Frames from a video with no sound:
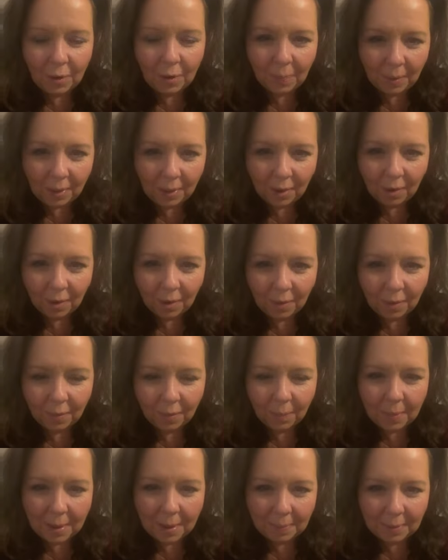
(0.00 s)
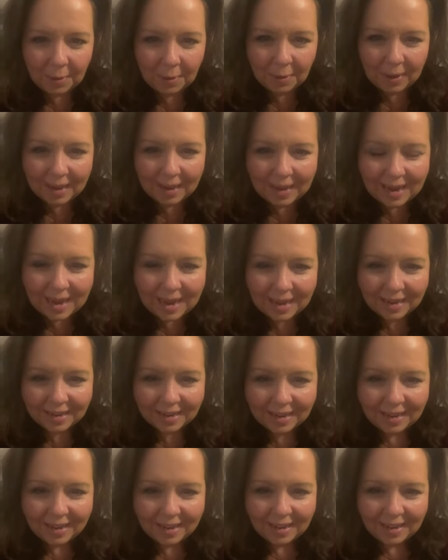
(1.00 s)
you blow long Papua New Guinea
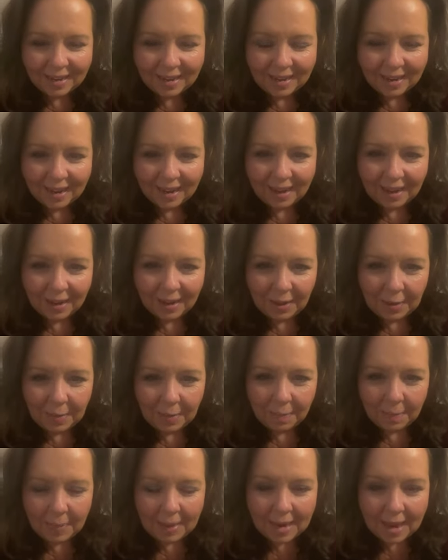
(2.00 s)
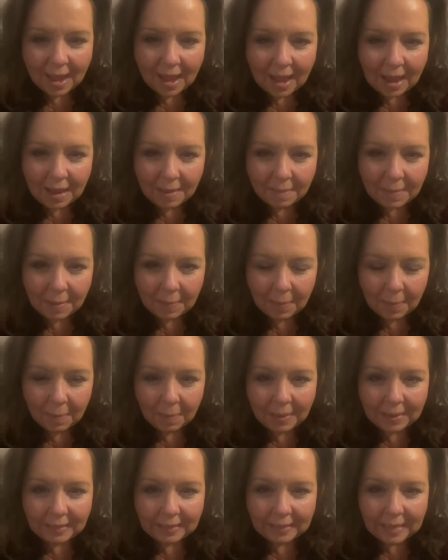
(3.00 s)
behind me blow
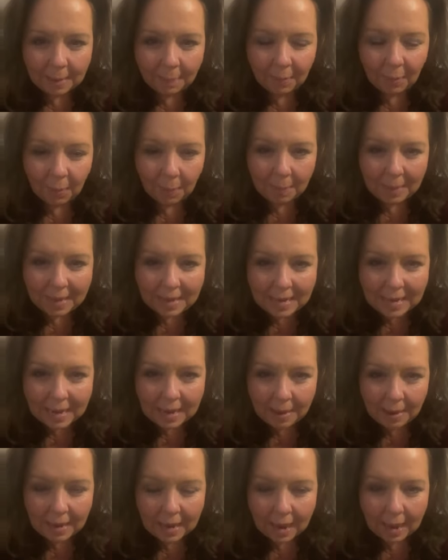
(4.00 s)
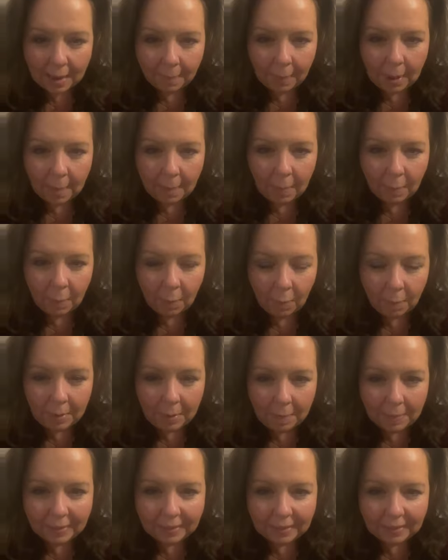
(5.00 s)
been stop long Mindy now Papa blow me
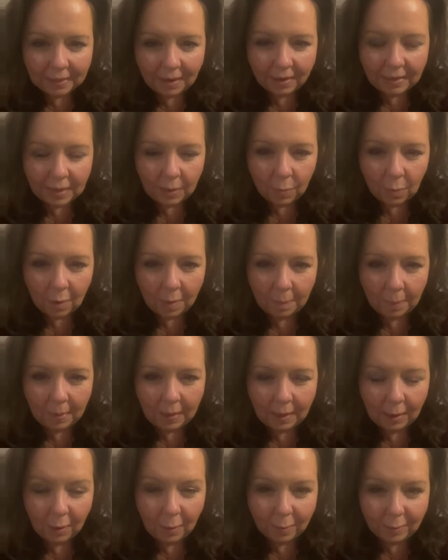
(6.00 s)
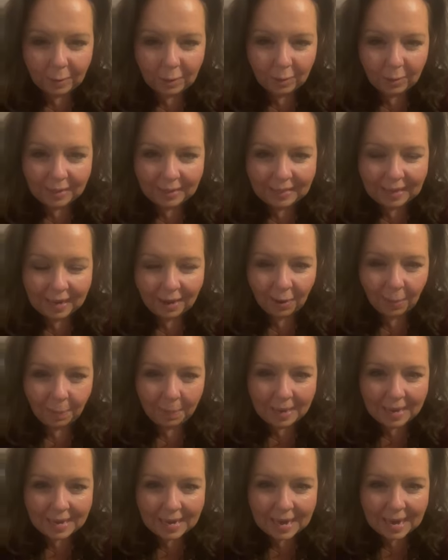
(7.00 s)
been starting one blow low two inside long
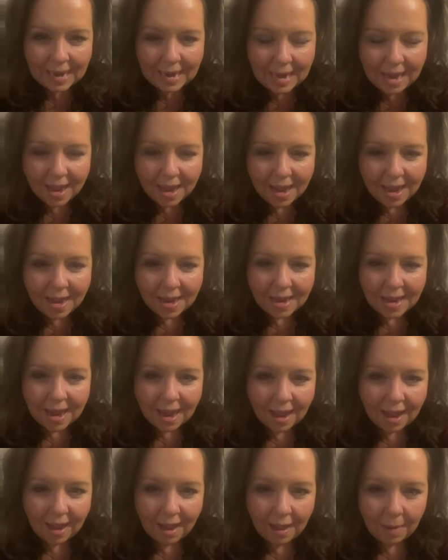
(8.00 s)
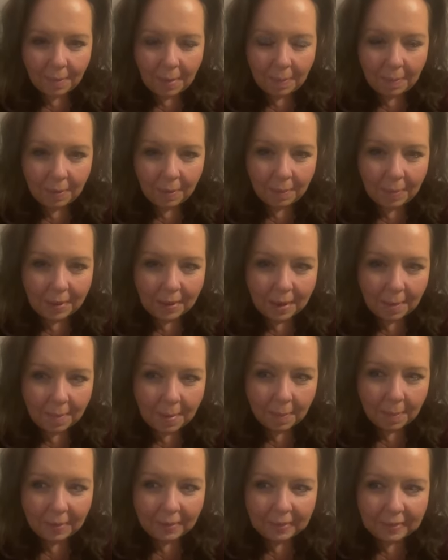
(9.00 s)
Mindy now me blow been come
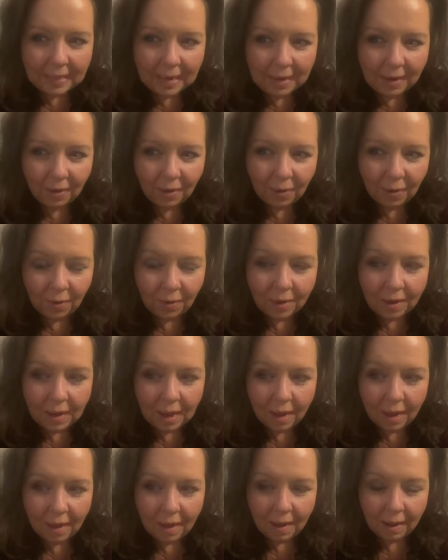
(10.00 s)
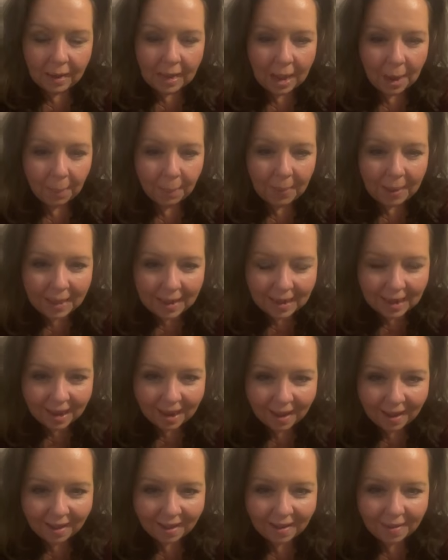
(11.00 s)
up inside long
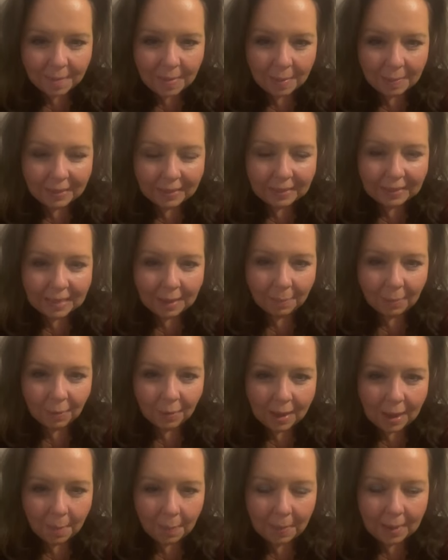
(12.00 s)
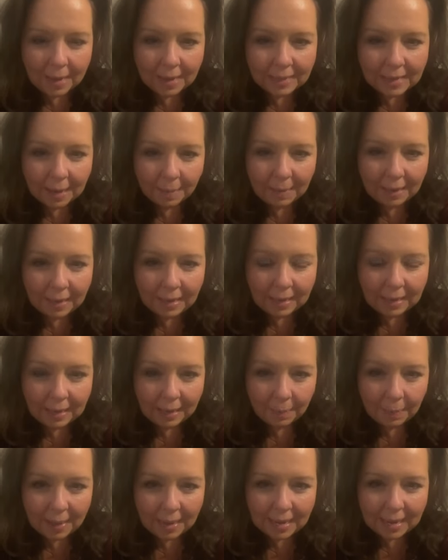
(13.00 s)
Kalpena me been stop long Kalpena time me lick
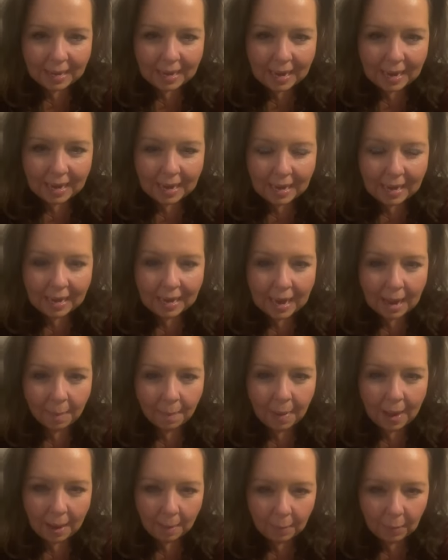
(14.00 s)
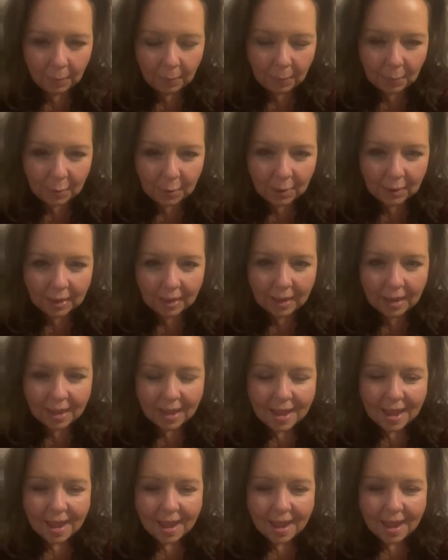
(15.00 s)
lick picking any now Papa book